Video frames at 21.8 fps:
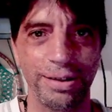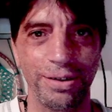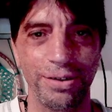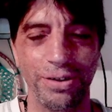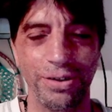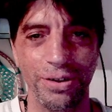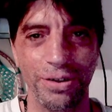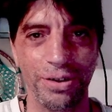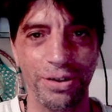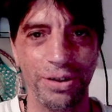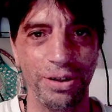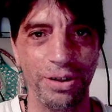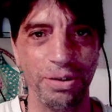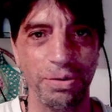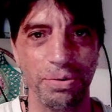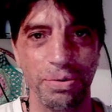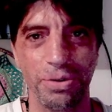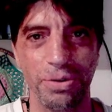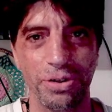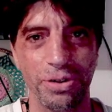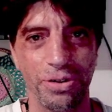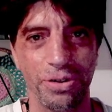this
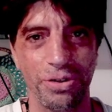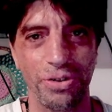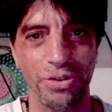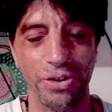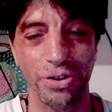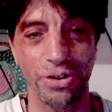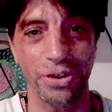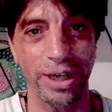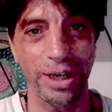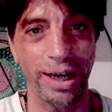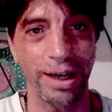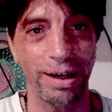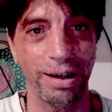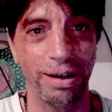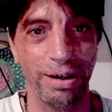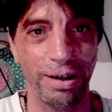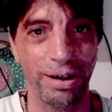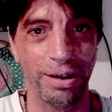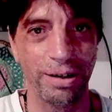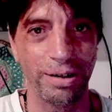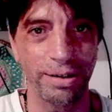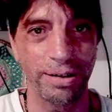intuition just had a
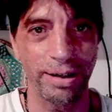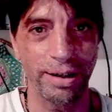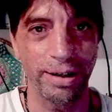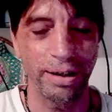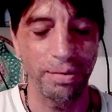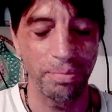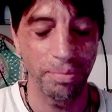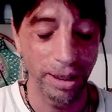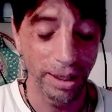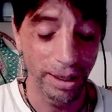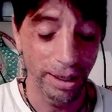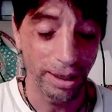hard time